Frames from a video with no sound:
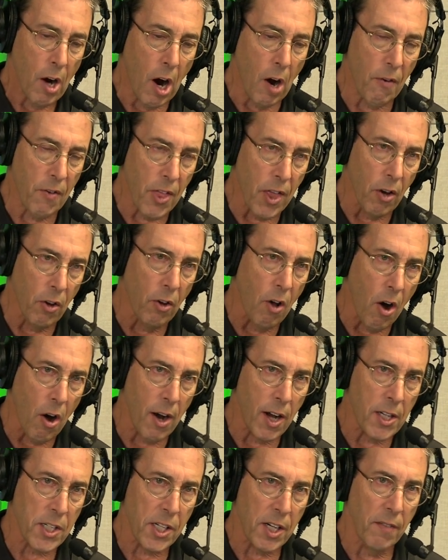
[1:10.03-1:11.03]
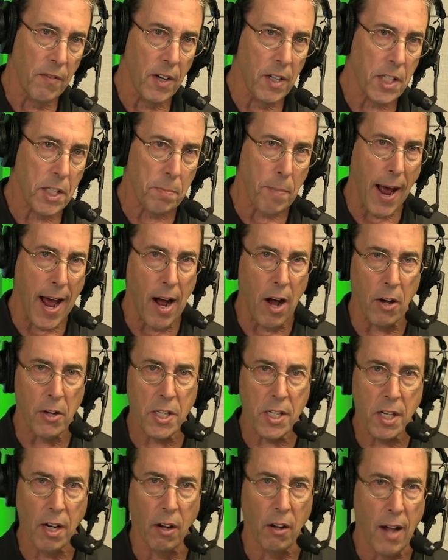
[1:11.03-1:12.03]
over the loss of a
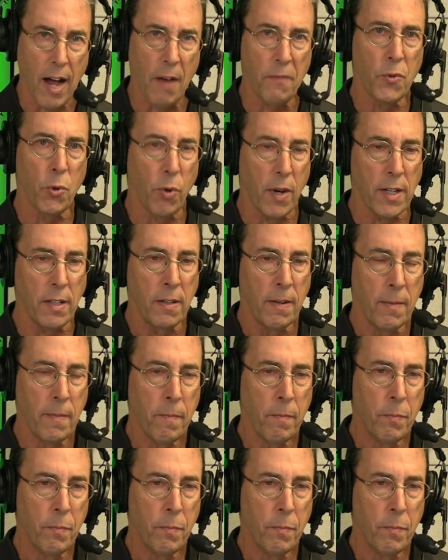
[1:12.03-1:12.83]
spouse, a loved one.